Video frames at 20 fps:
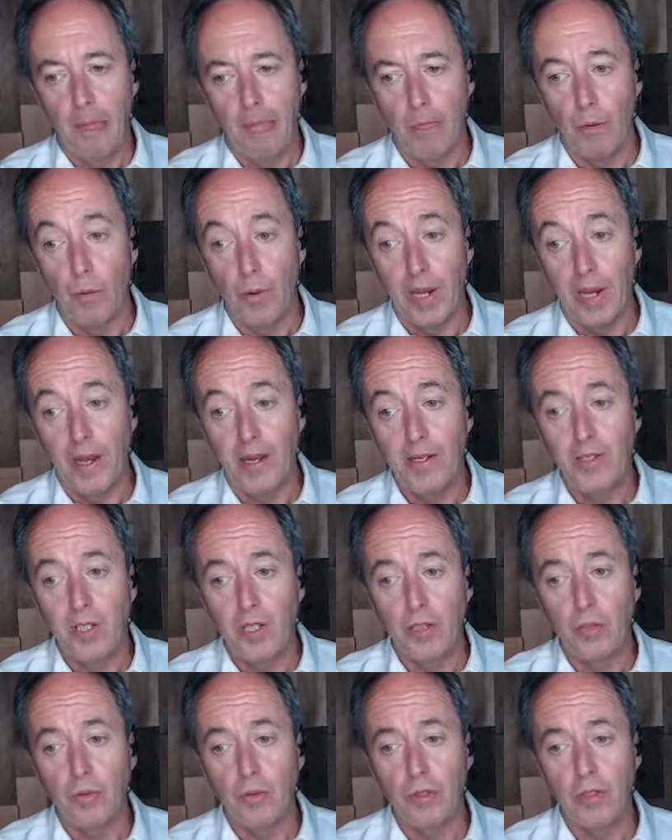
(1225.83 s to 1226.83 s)
the way I
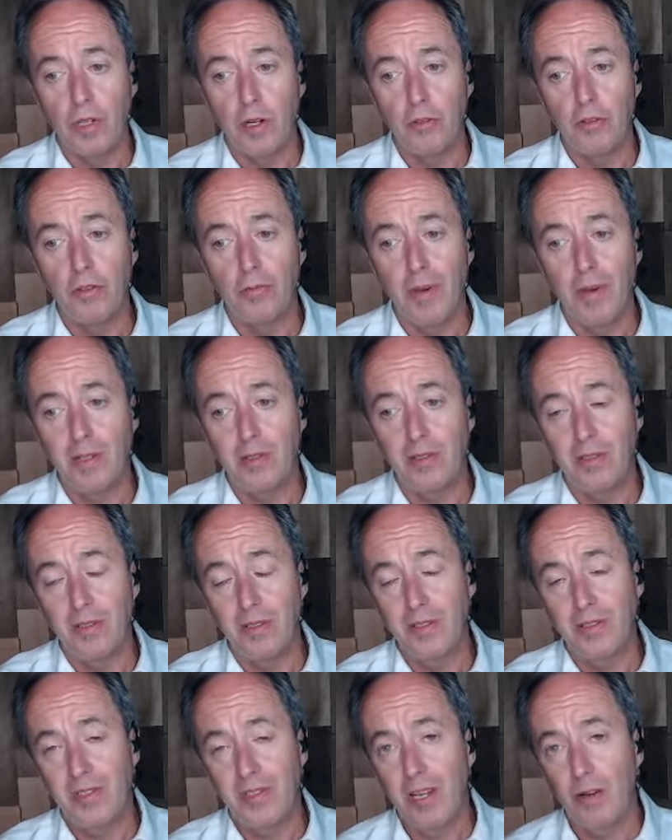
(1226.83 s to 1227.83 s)
see source energy medicine
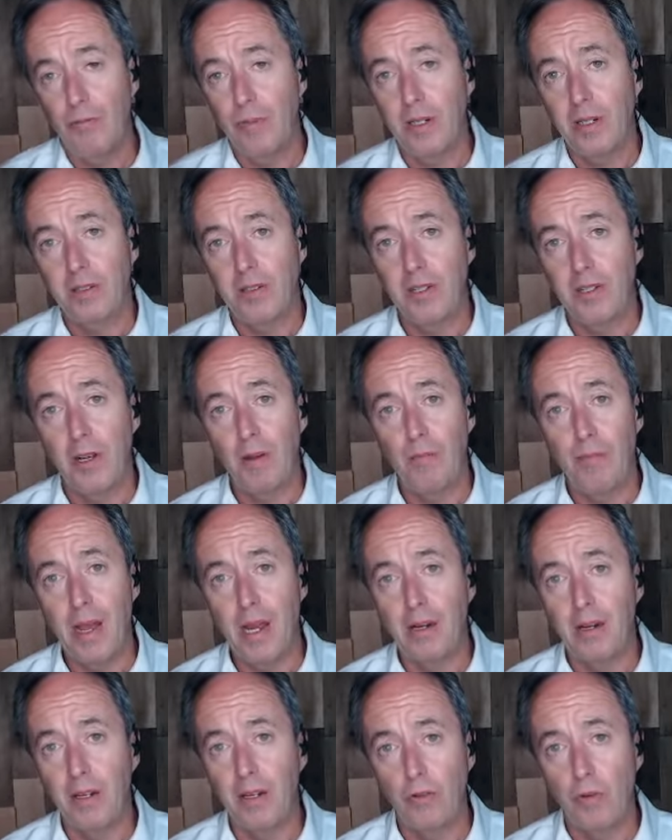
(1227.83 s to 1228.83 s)
is just helping us to get
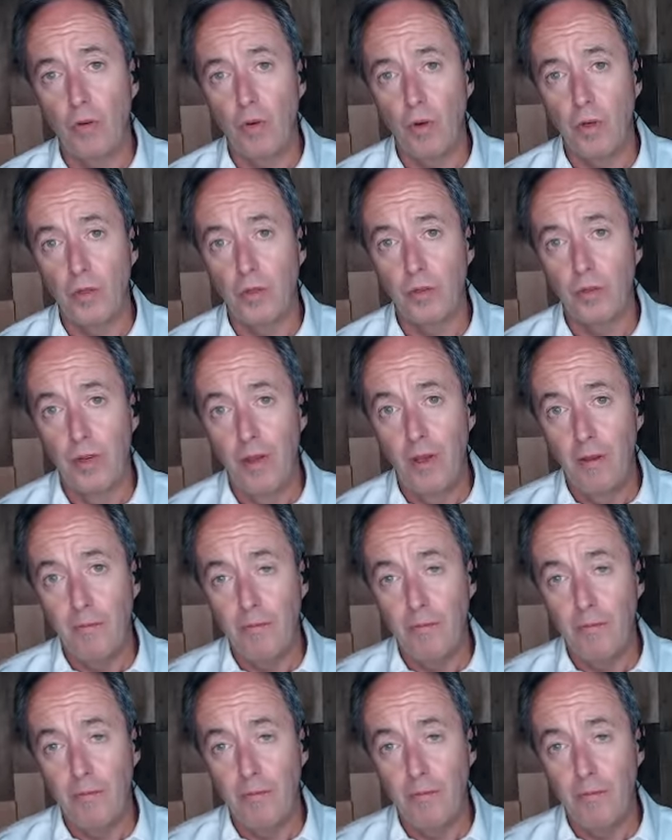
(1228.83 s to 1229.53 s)
back on course.